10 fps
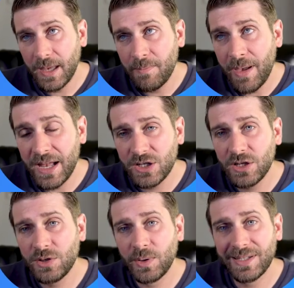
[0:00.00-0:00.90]
it
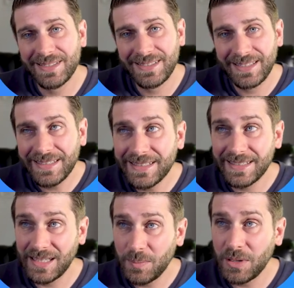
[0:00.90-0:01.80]
matches or exceeds
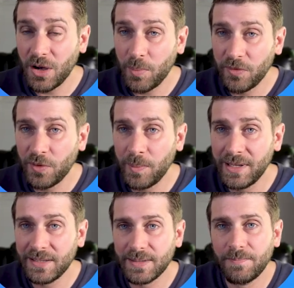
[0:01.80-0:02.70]
DPO
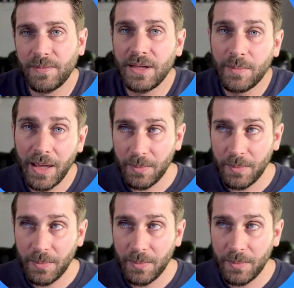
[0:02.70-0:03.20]
performance. In the